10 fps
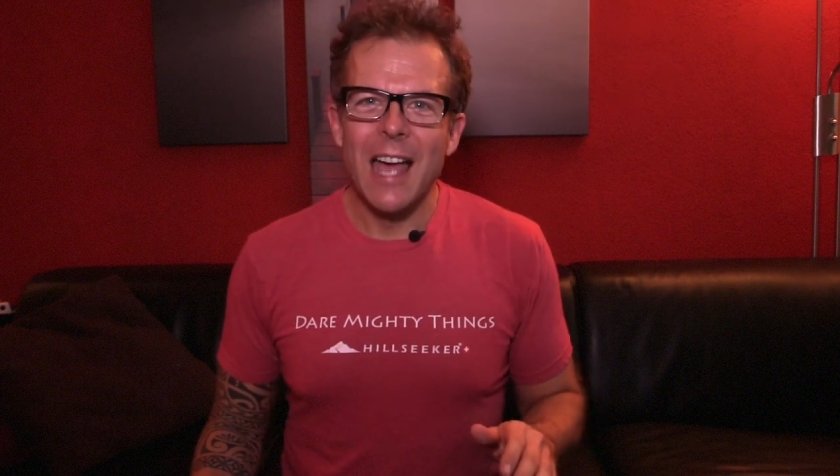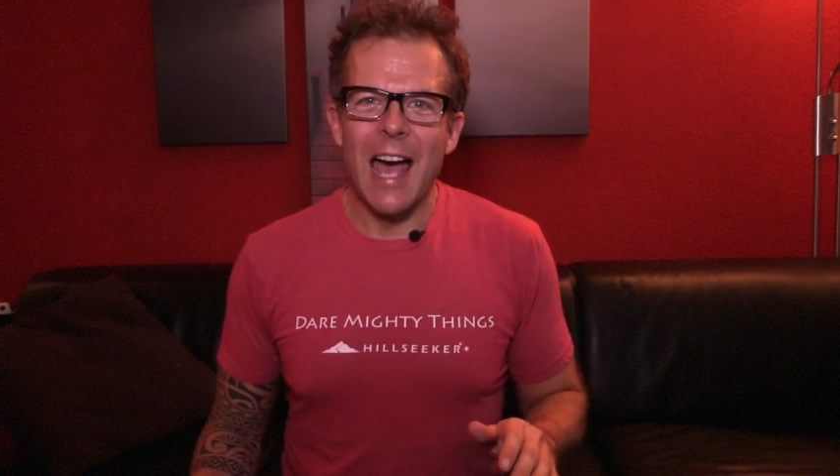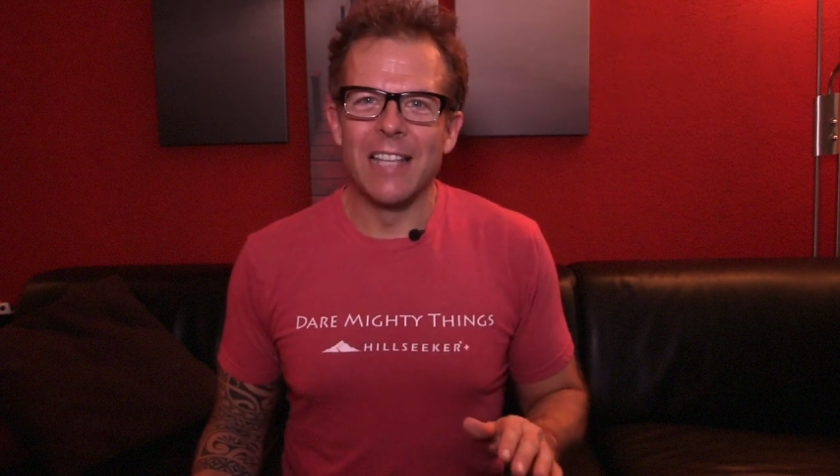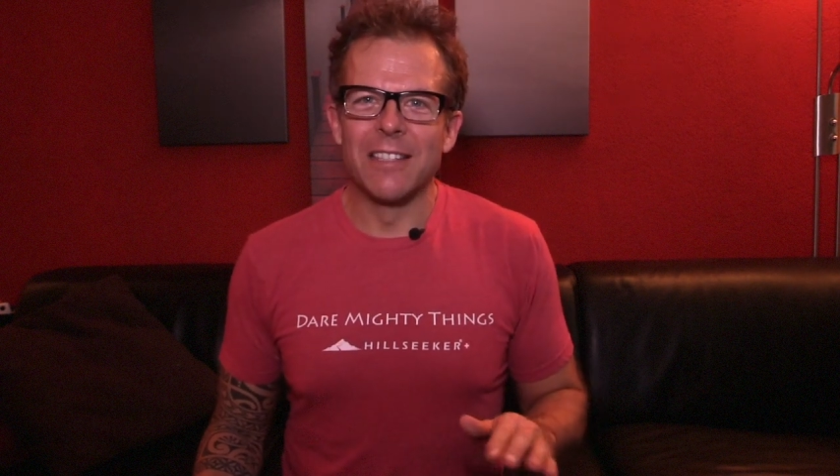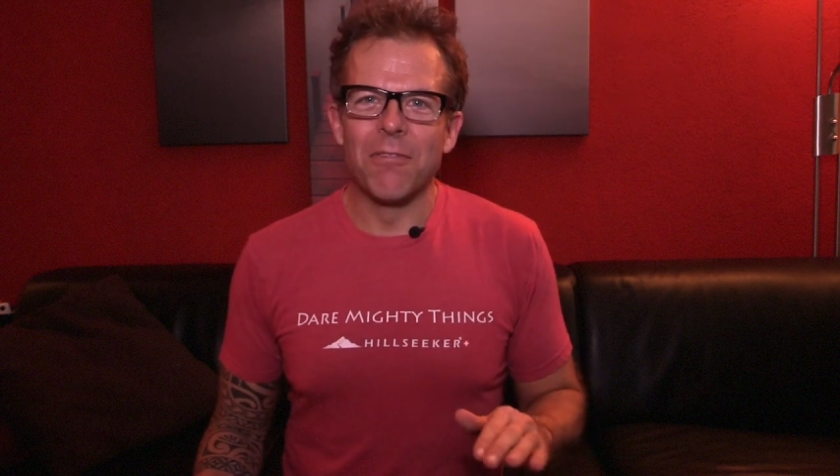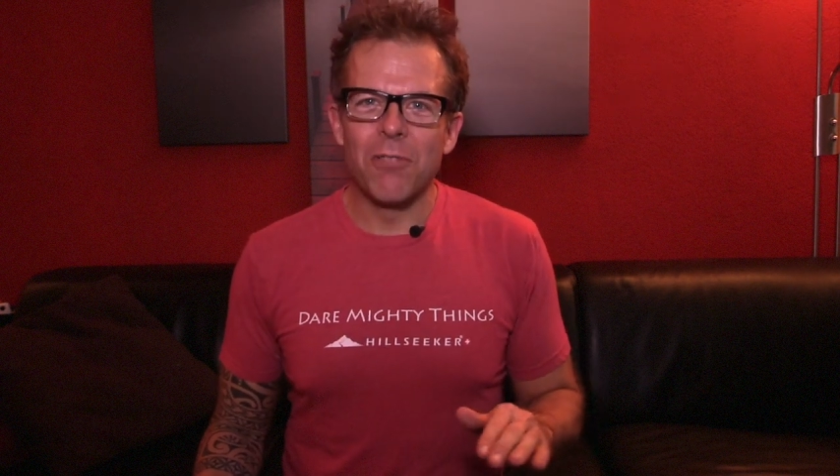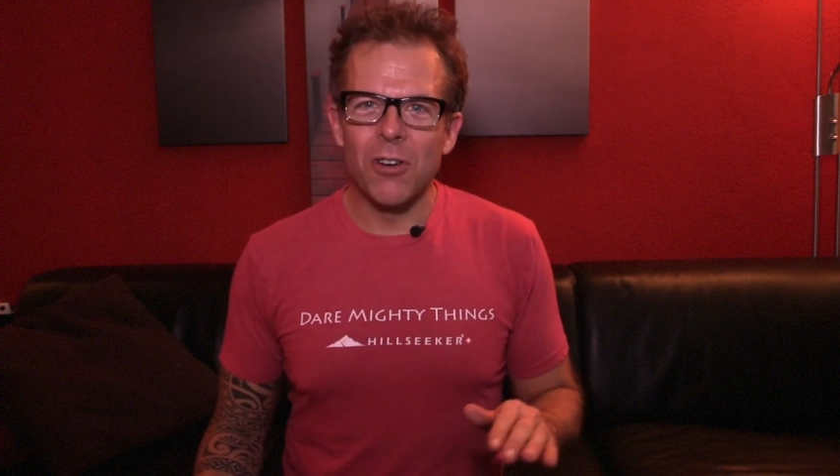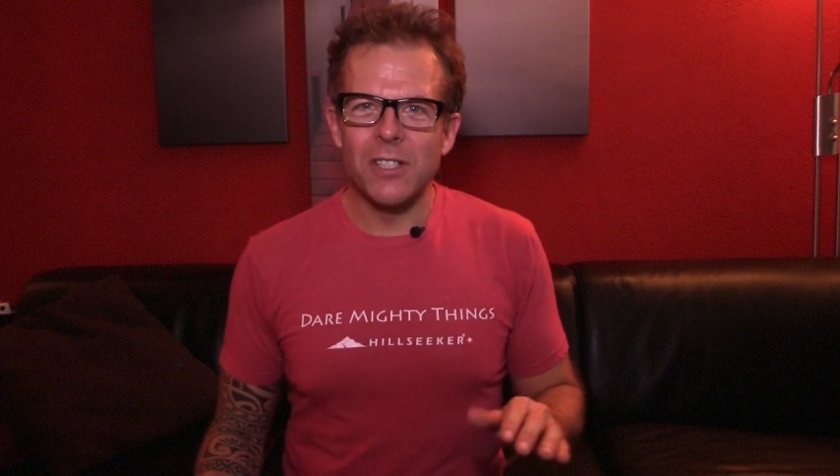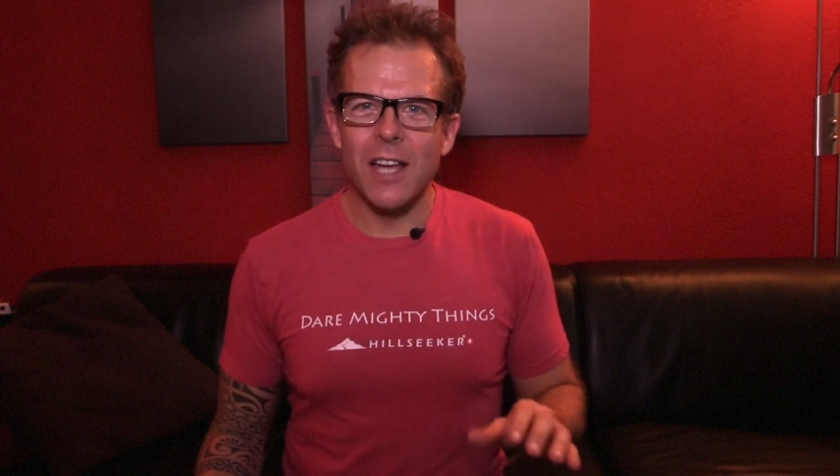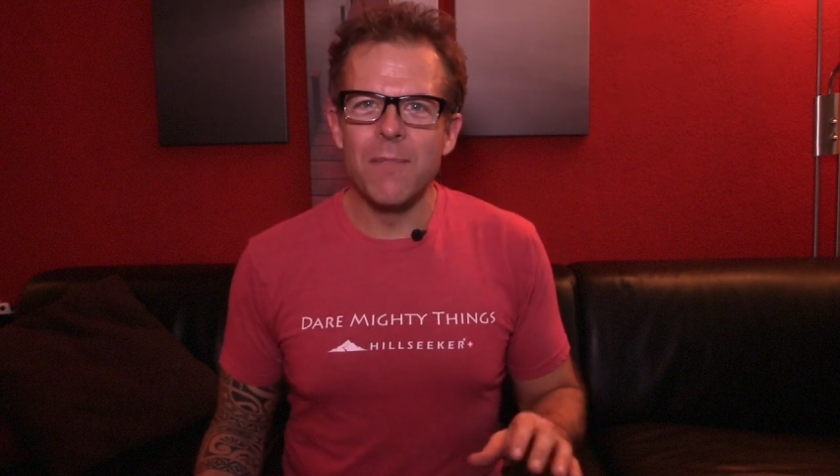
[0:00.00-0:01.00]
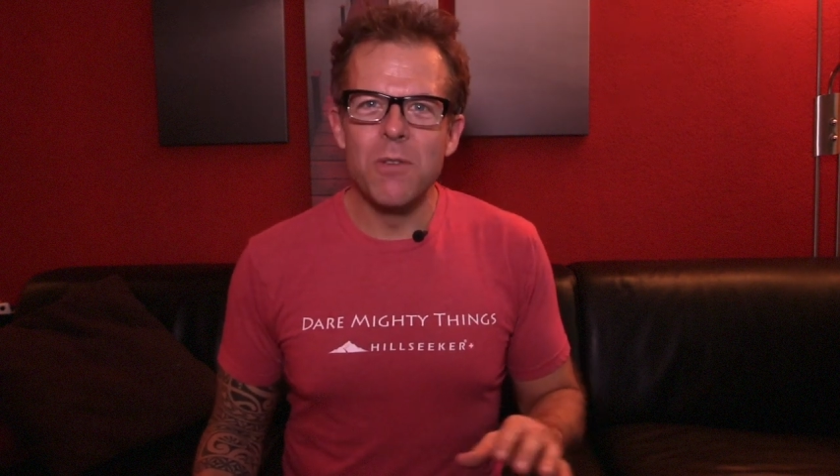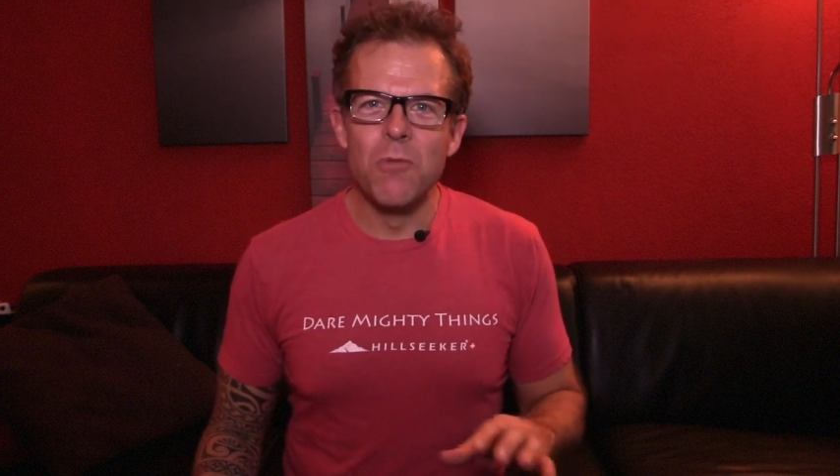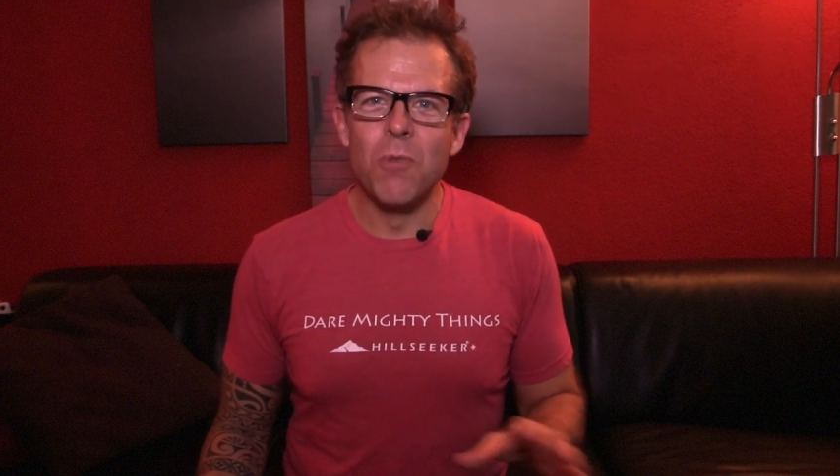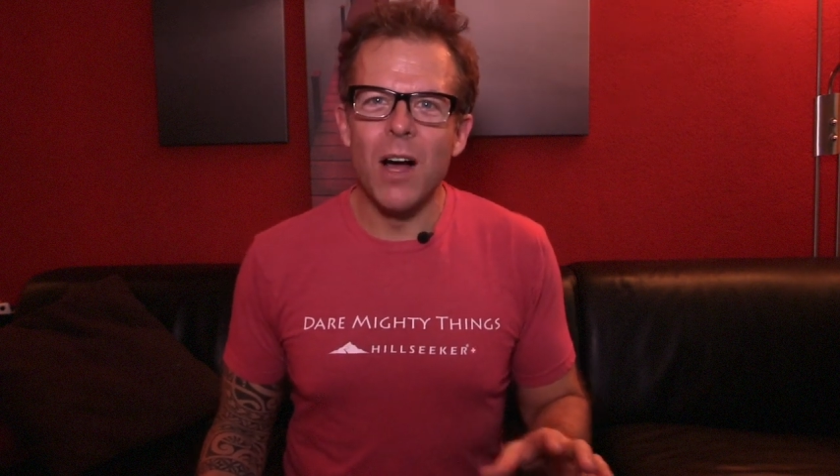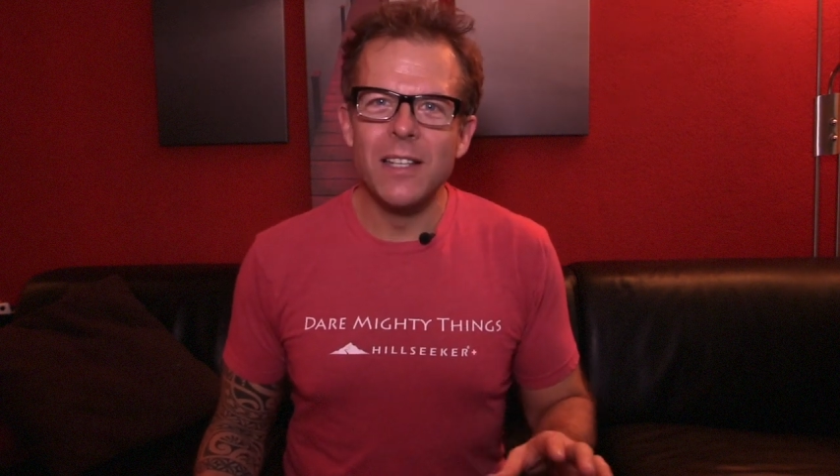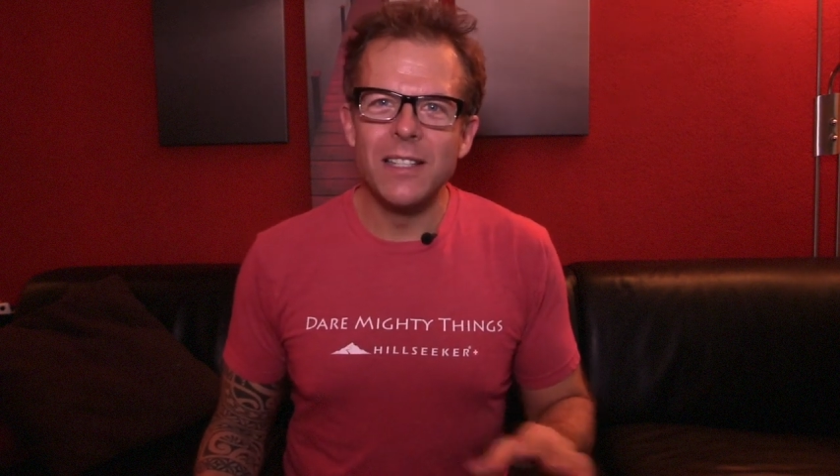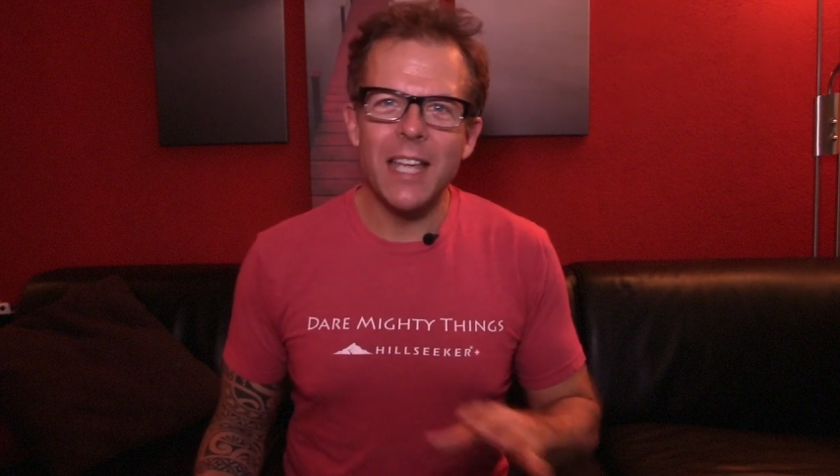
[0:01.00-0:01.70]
as the first time you run